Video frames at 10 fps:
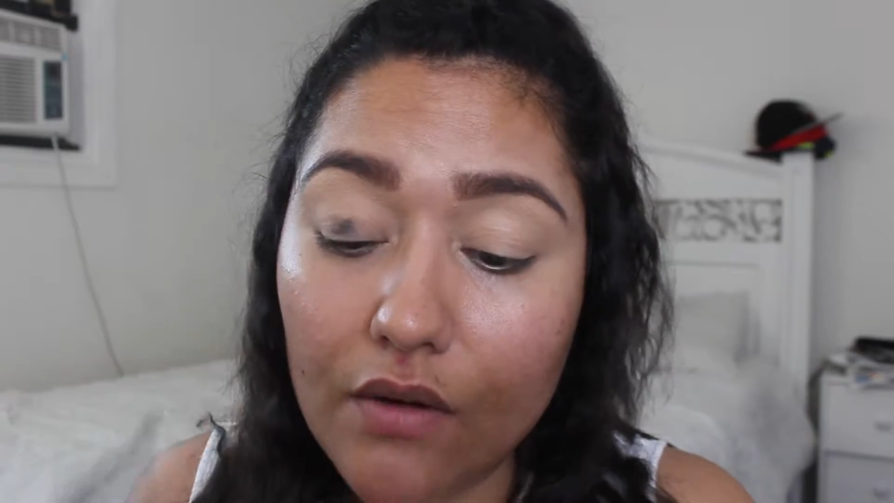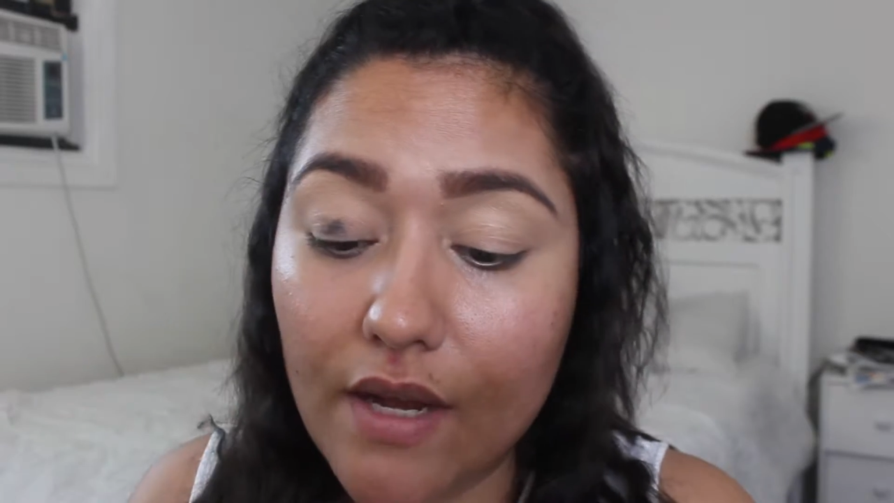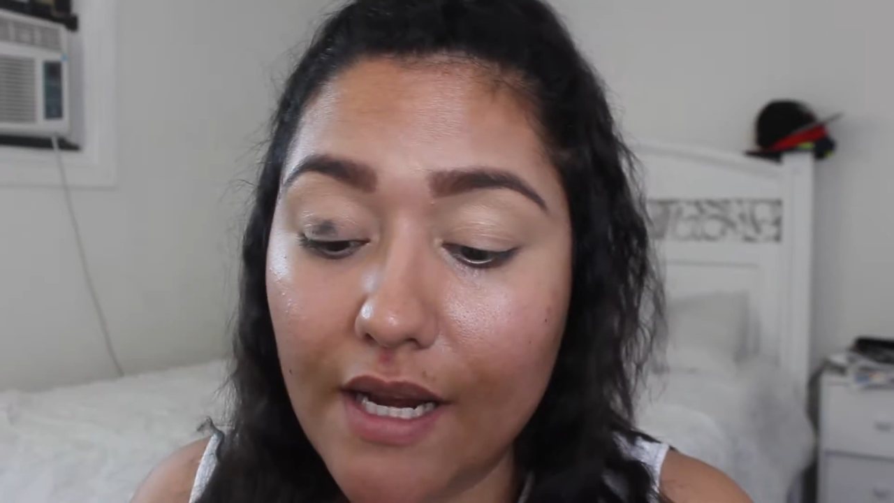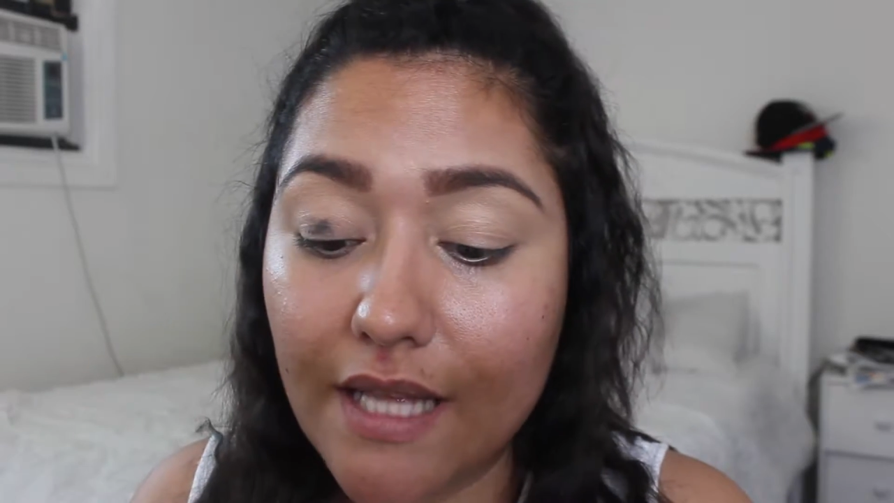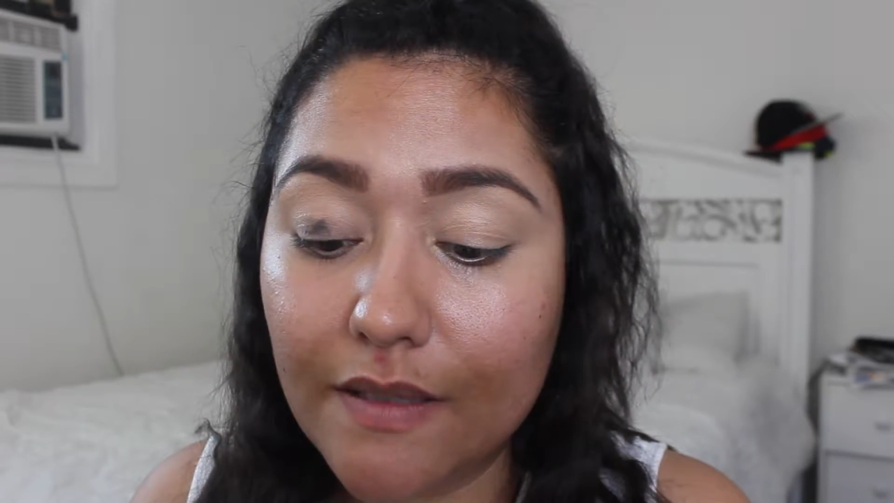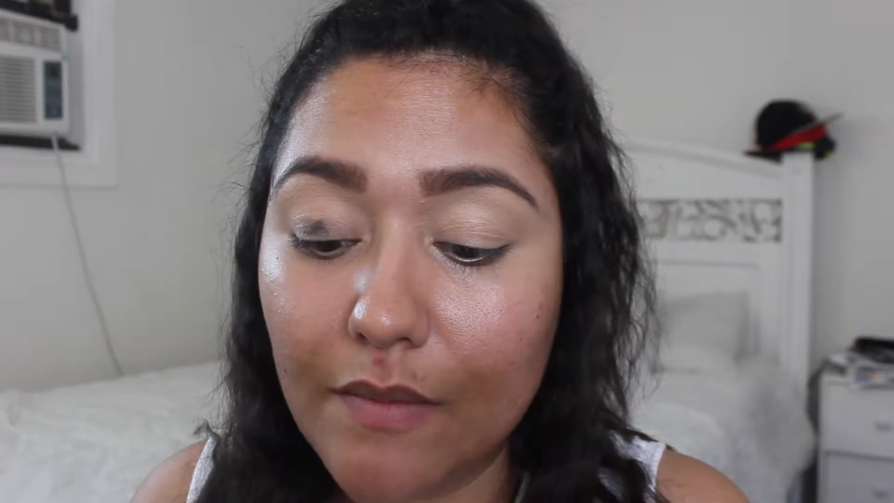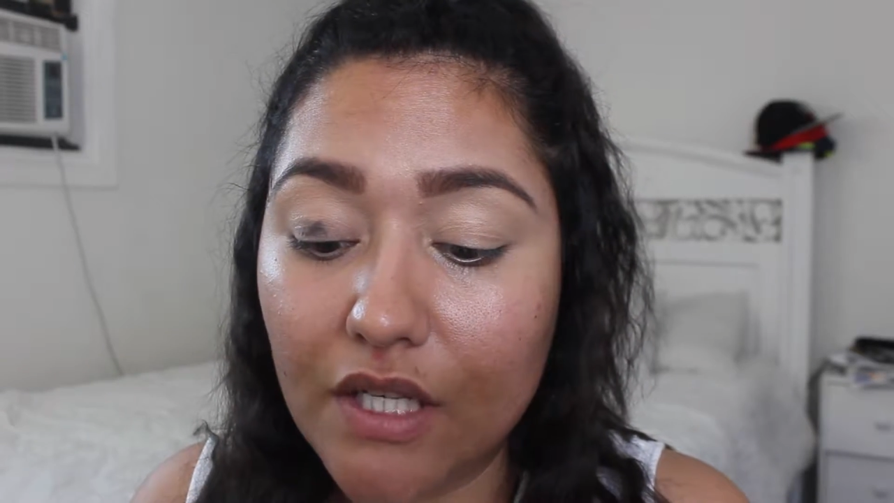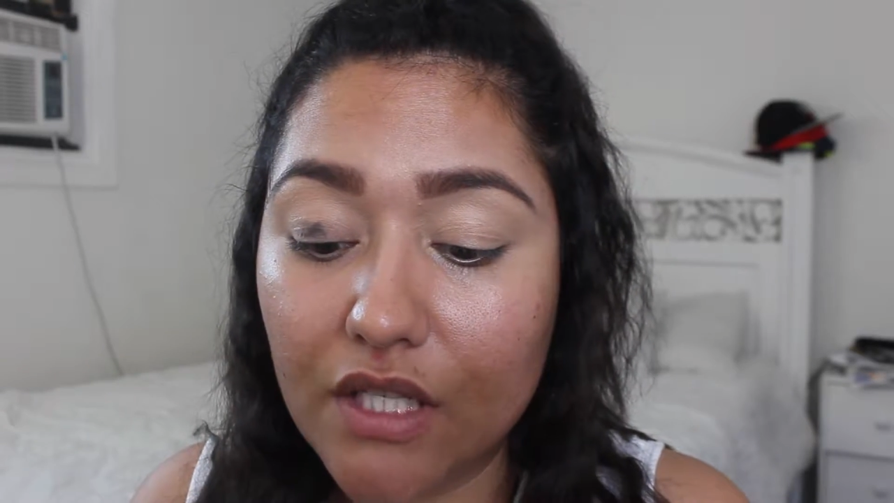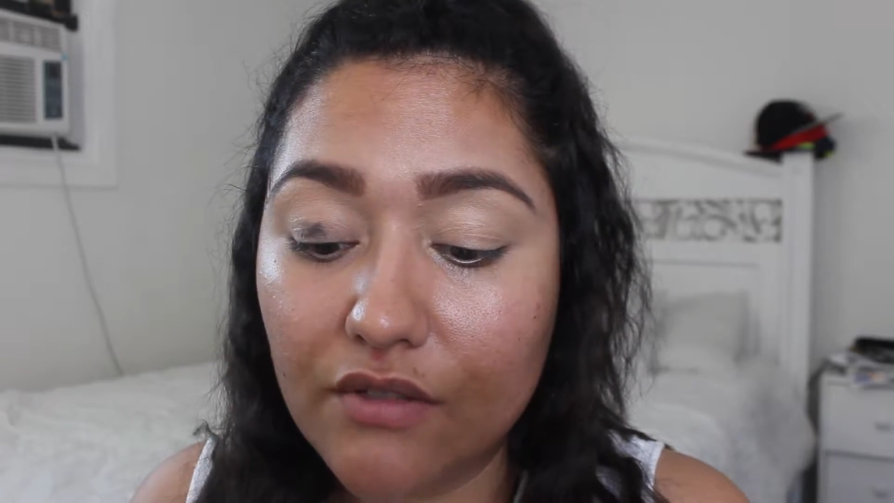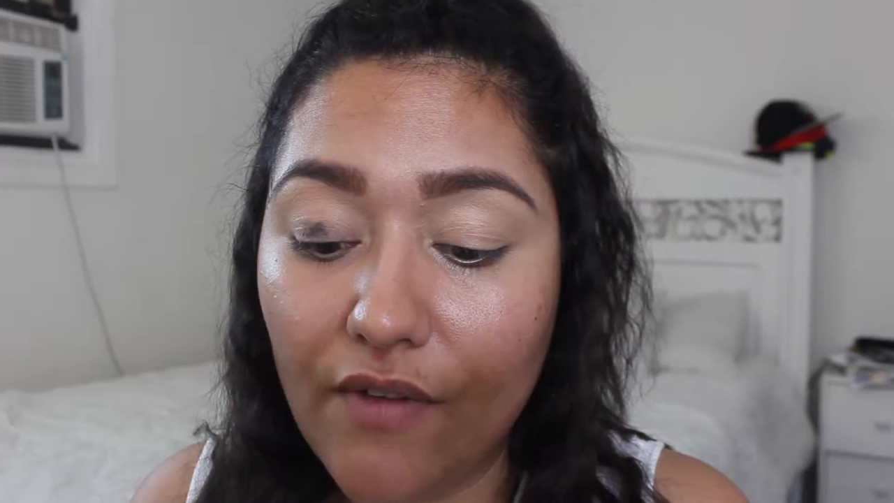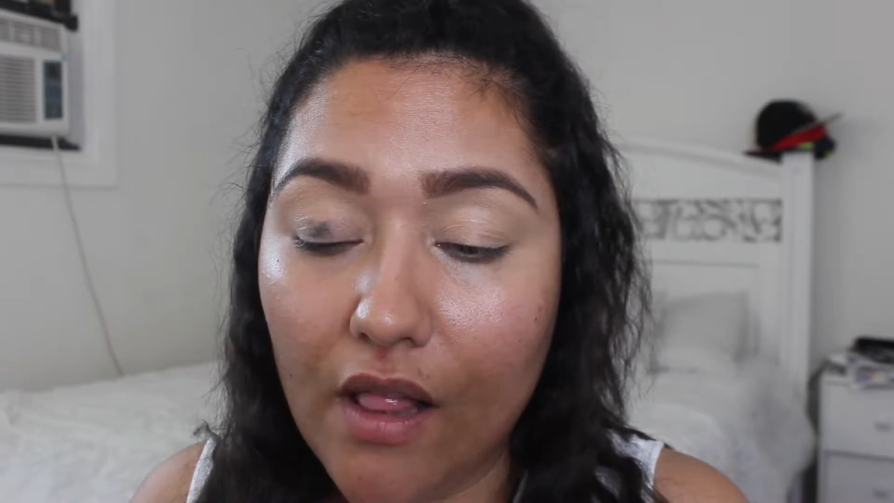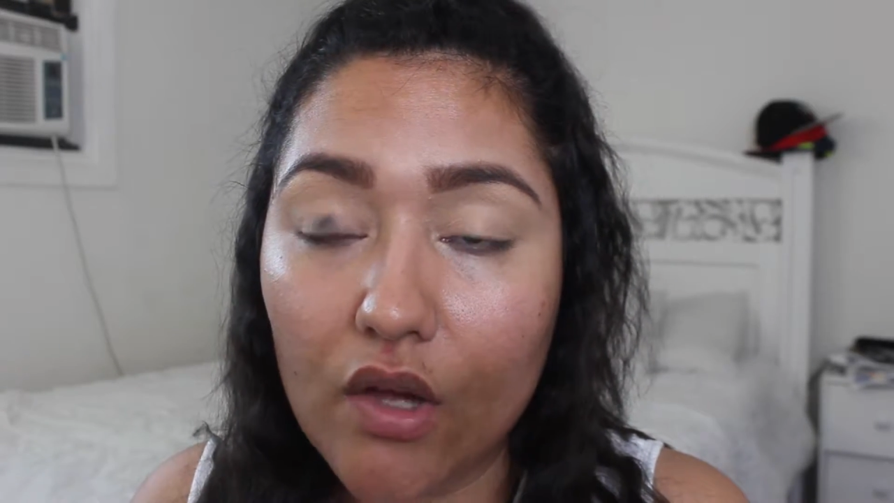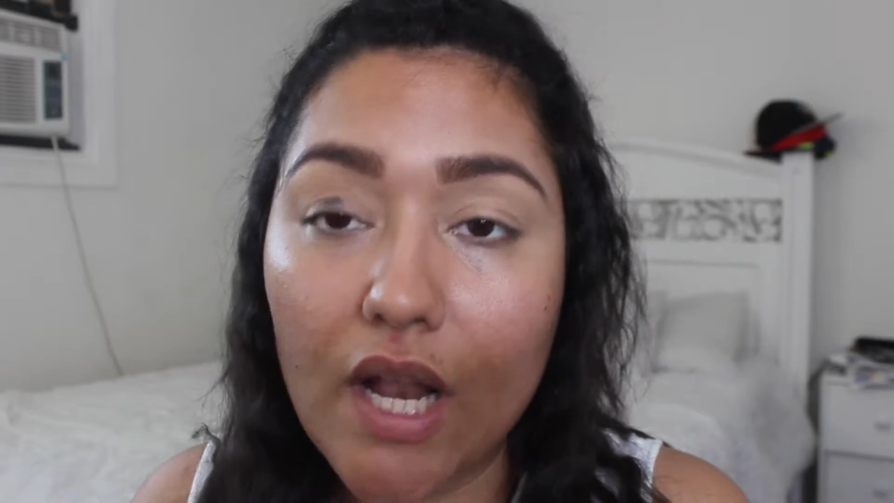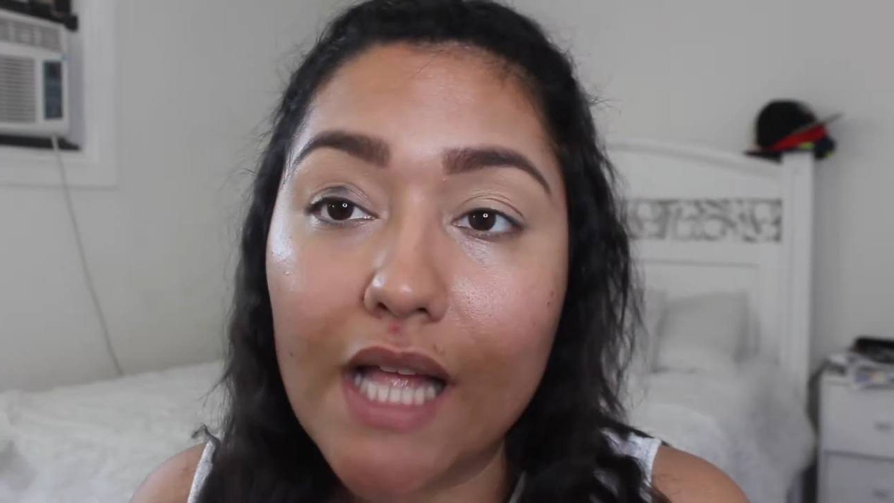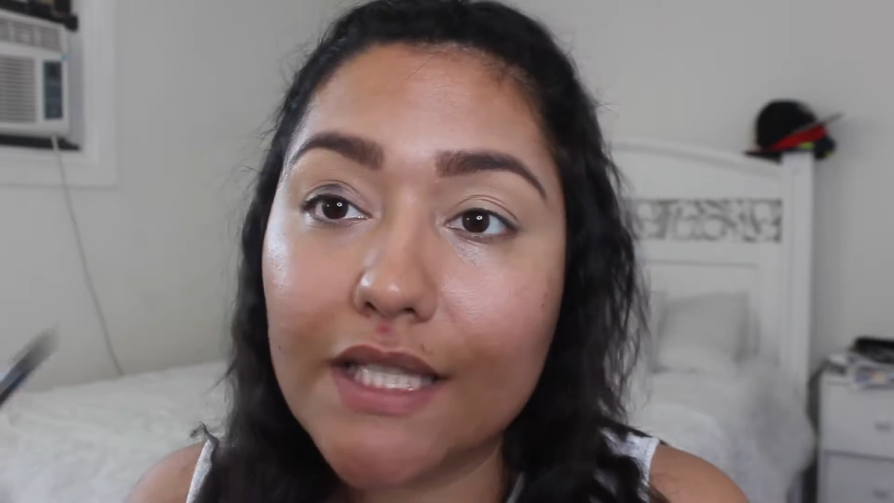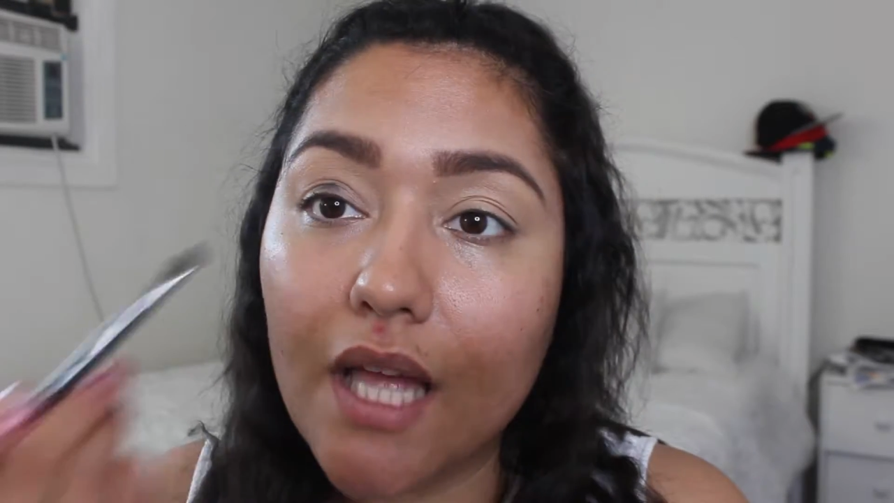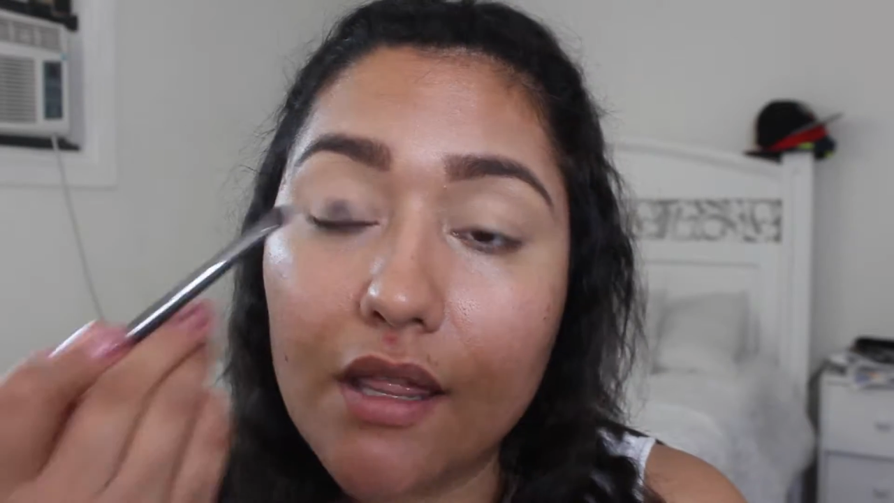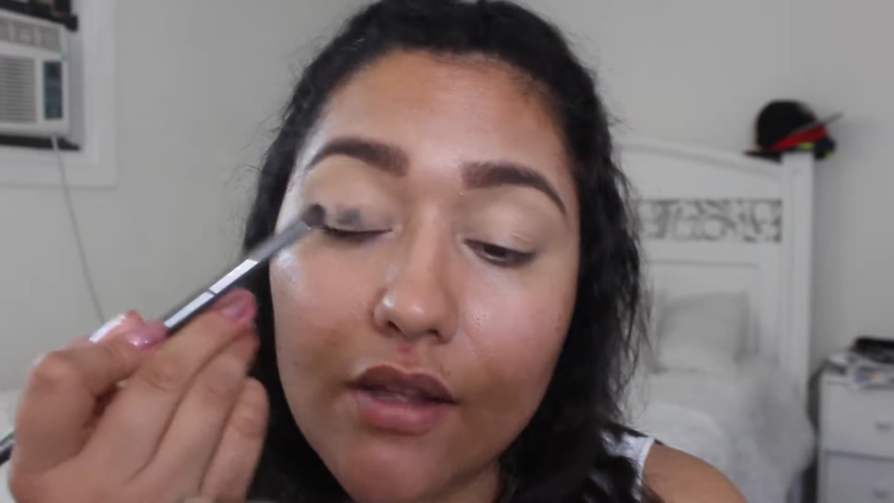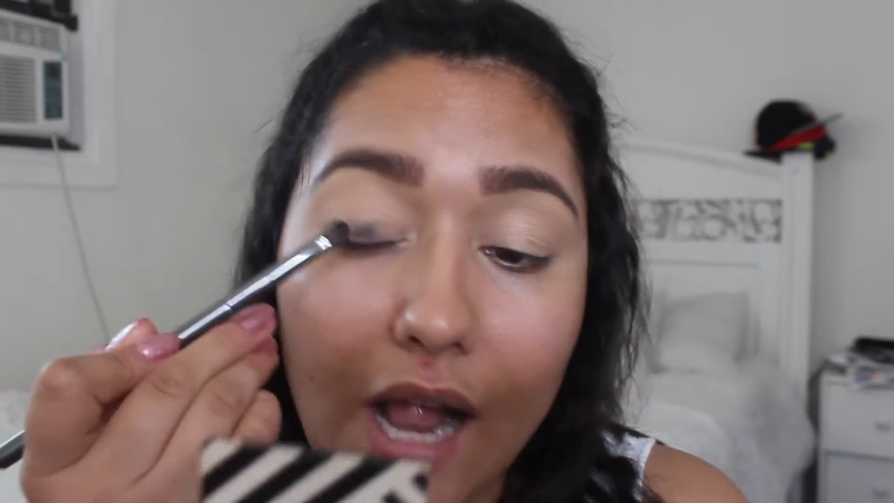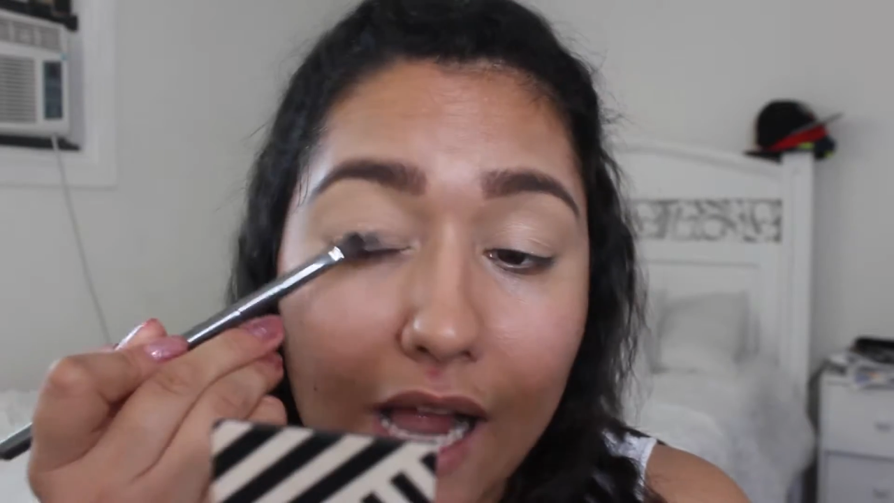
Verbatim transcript: create as much as fallout as other